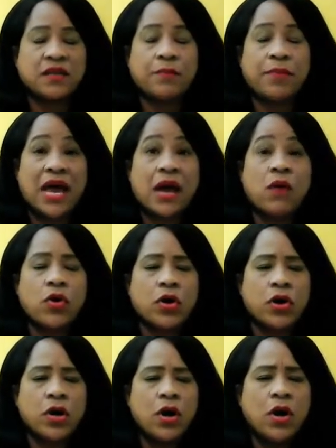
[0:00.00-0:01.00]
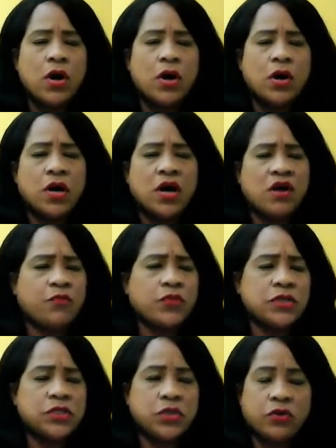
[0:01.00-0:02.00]
the power of
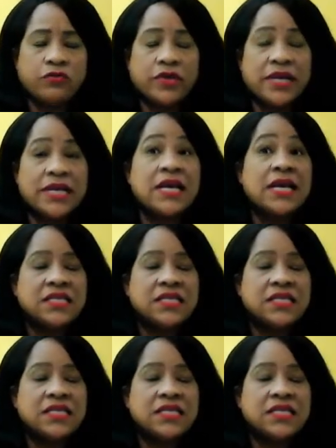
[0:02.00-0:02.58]
preserving.